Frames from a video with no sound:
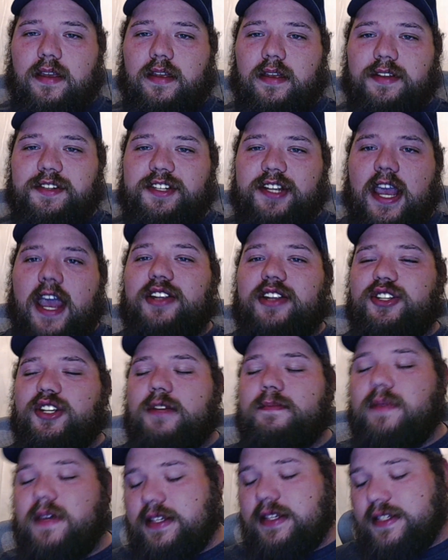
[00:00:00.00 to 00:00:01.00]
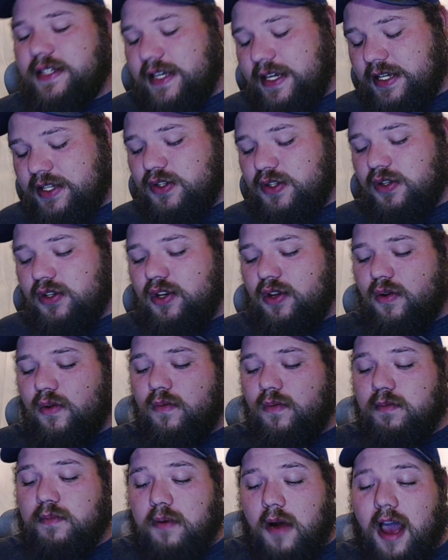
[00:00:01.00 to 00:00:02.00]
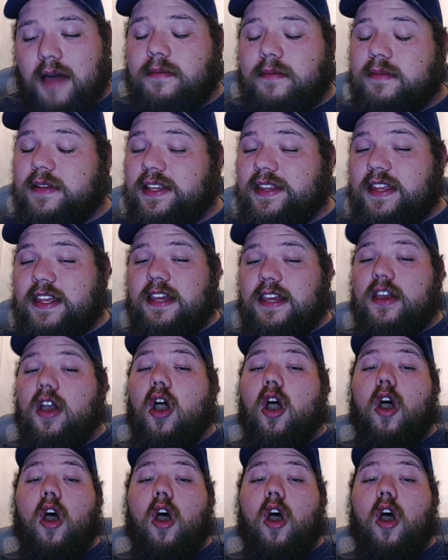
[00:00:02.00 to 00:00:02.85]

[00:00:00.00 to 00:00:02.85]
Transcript: ChatGPT to do probably the